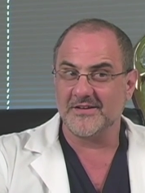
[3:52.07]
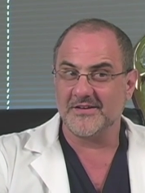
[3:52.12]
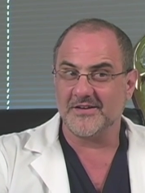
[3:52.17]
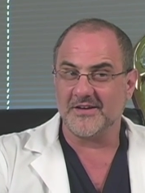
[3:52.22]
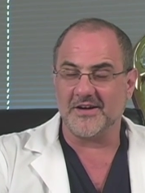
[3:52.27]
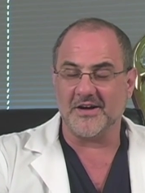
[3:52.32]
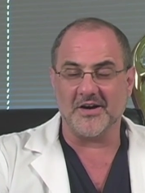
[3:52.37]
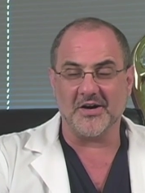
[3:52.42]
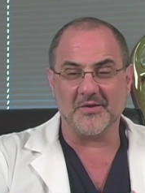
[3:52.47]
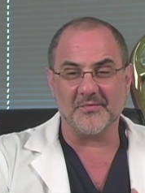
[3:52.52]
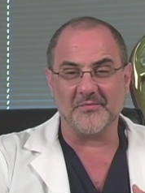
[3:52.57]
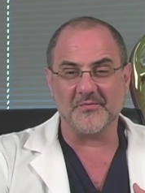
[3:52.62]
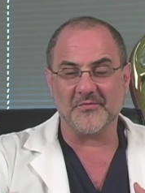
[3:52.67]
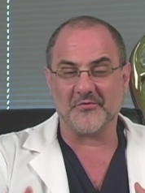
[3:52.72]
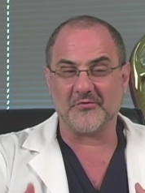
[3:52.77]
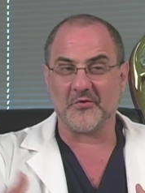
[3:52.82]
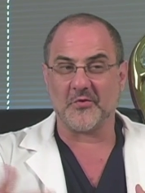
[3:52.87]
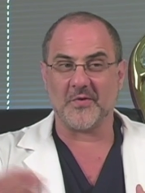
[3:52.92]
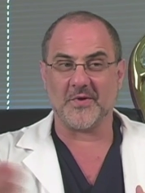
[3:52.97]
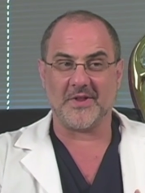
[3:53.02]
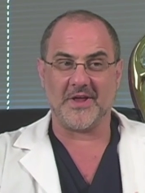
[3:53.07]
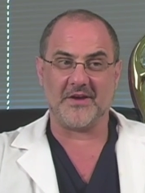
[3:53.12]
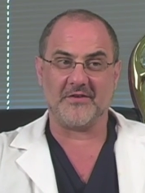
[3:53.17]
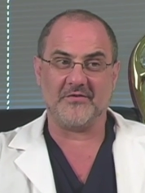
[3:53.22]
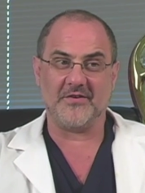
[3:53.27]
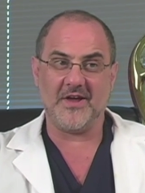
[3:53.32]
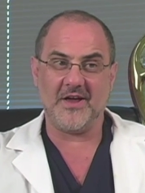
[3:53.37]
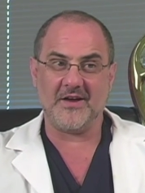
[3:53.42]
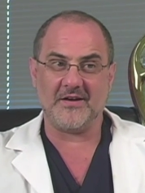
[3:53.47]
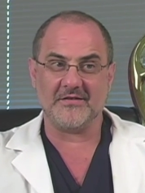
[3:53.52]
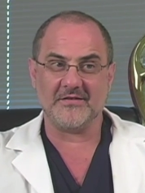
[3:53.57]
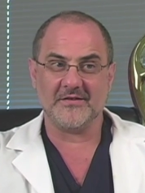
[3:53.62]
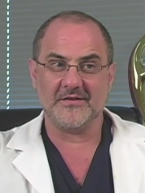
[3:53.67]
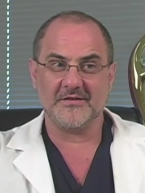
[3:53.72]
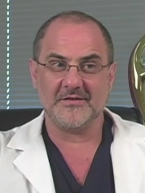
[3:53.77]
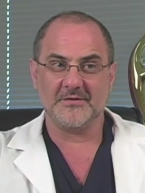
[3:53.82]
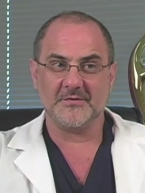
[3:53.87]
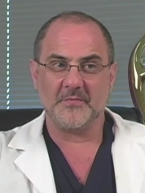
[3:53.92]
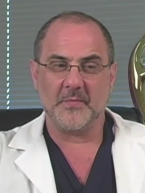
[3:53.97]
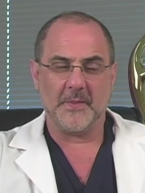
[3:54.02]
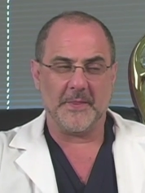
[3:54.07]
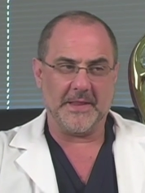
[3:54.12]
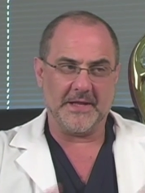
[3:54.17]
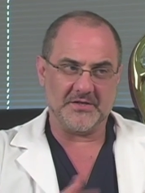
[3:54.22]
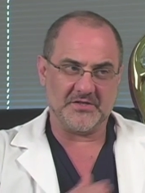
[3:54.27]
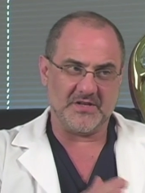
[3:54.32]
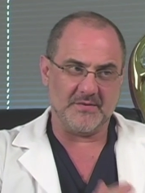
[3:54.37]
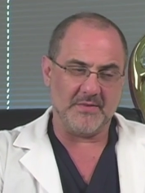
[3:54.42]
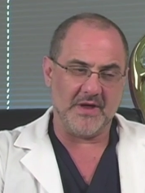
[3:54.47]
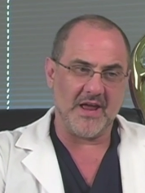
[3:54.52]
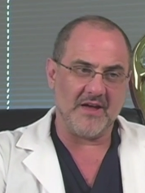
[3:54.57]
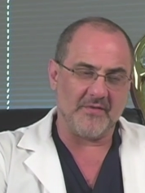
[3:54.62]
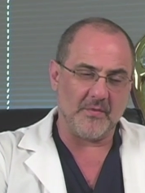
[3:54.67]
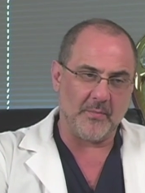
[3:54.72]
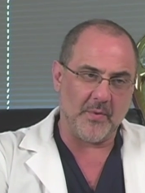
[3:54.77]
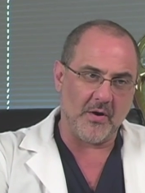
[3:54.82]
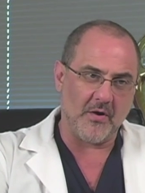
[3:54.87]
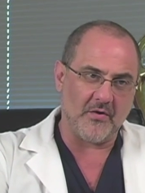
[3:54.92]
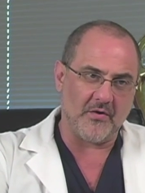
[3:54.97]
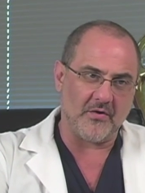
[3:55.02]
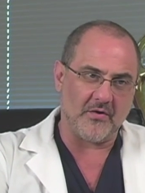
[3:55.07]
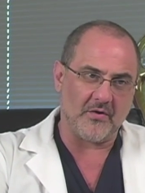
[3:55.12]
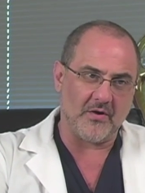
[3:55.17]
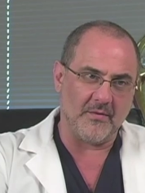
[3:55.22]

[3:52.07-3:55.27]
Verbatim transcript: um, for a later date. She may have a partner,